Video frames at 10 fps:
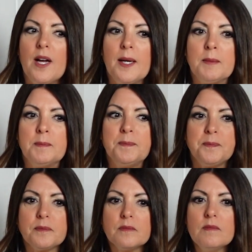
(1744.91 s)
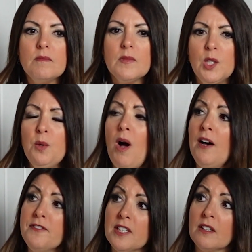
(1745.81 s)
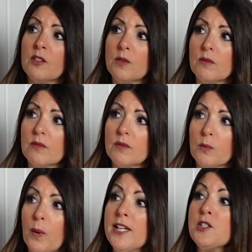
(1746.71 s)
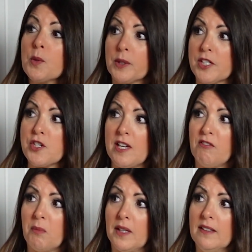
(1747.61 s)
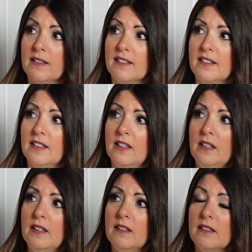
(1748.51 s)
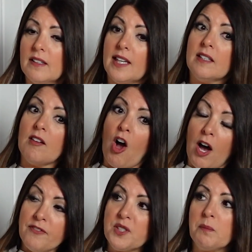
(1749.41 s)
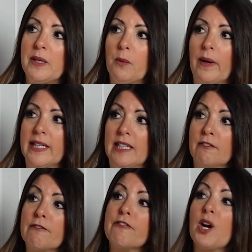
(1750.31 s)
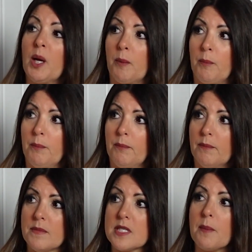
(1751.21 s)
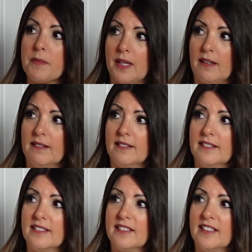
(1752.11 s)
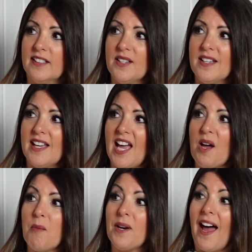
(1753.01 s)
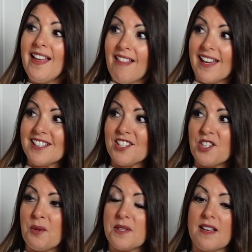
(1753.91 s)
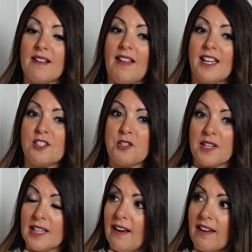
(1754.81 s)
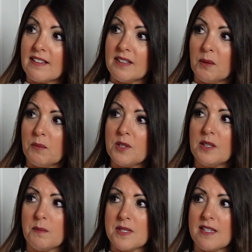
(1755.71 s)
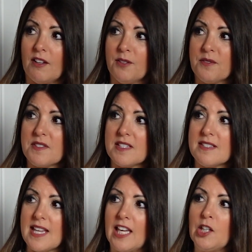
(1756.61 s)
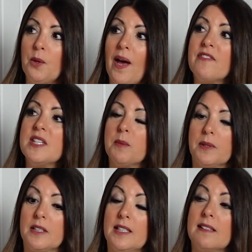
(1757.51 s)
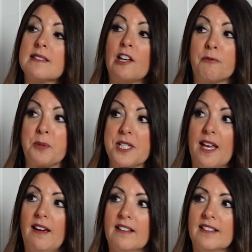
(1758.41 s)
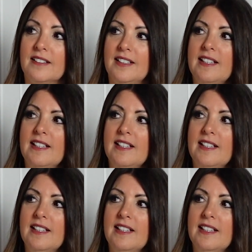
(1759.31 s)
um, who often run toward achievement can often be running from something. And what I like to do is I like to connect them to themselves to say, you have the ability to self protect,